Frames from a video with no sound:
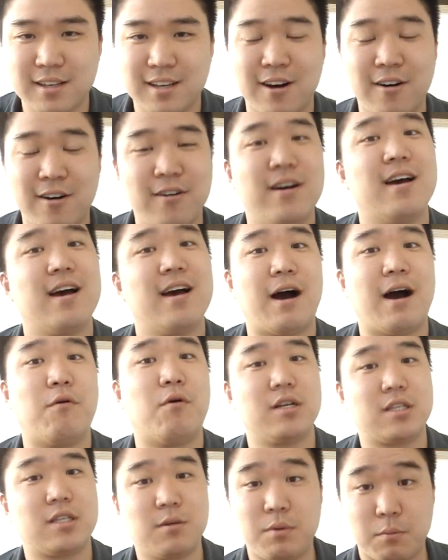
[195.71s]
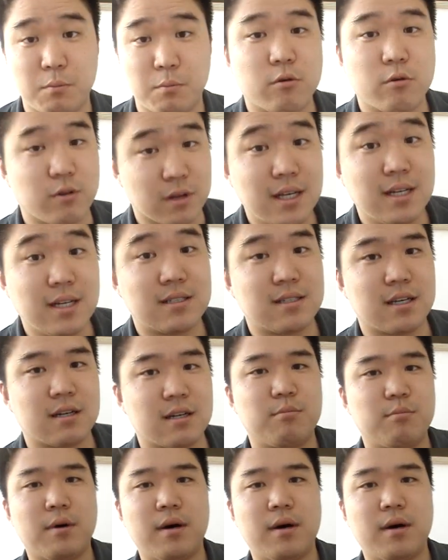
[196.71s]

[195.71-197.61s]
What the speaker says: You know, I want it to be more realistic.